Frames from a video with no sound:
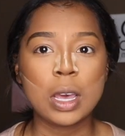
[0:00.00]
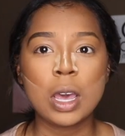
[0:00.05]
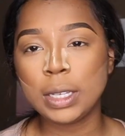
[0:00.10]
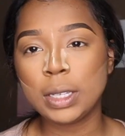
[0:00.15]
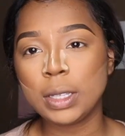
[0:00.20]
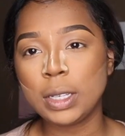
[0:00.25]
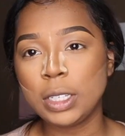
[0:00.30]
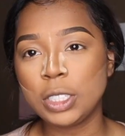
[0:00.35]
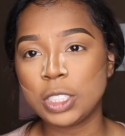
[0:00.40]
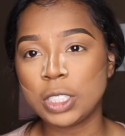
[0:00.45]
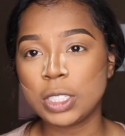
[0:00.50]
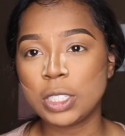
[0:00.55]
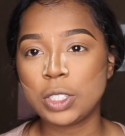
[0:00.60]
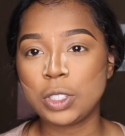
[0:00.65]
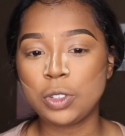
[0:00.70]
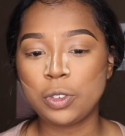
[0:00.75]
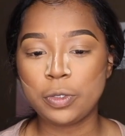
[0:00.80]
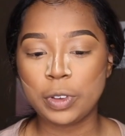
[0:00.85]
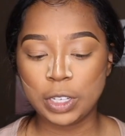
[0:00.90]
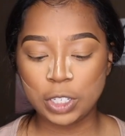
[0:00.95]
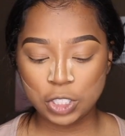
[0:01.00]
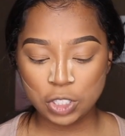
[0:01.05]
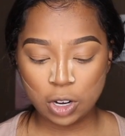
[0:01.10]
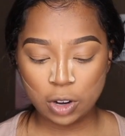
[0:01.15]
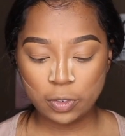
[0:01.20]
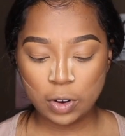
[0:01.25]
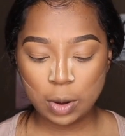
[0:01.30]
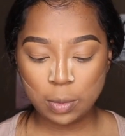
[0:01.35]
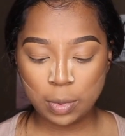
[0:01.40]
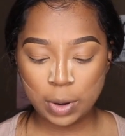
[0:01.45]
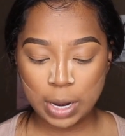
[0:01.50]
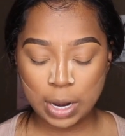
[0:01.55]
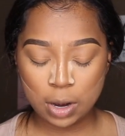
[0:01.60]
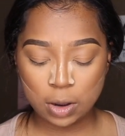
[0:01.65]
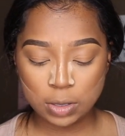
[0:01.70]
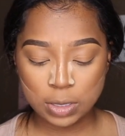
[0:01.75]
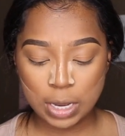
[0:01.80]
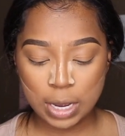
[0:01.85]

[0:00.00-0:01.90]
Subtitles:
Finally, just to finish off our brows,